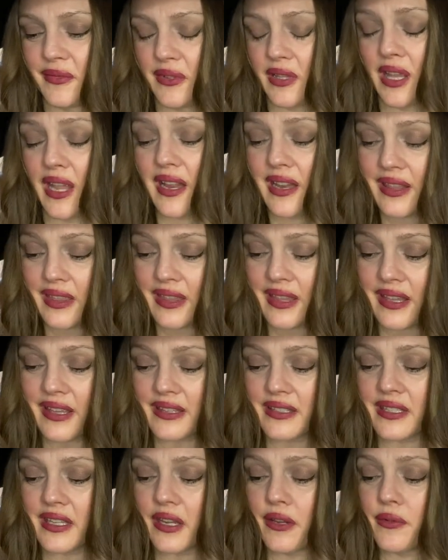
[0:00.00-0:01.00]
Anything
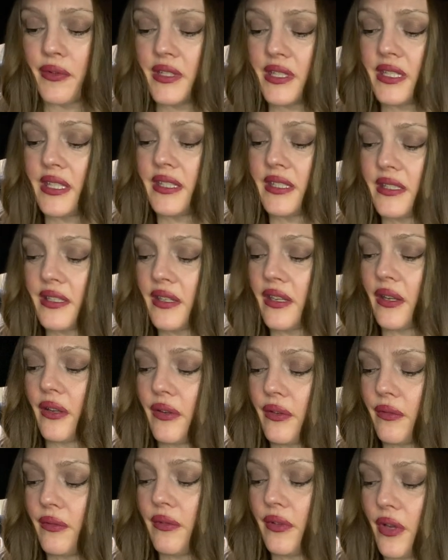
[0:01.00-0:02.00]
else Aries needs to
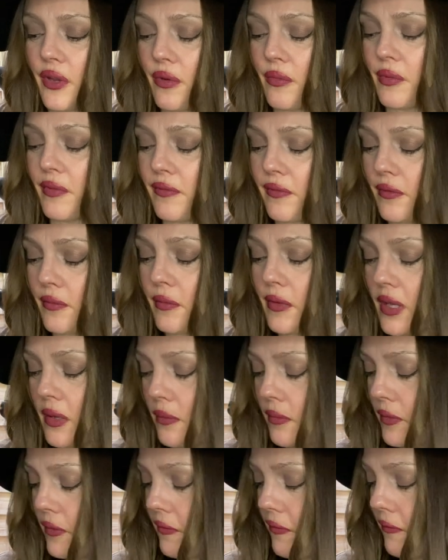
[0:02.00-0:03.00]
know before we
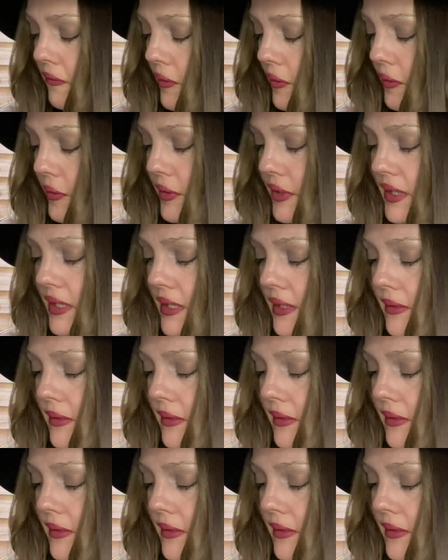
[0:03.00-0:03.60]
move forward?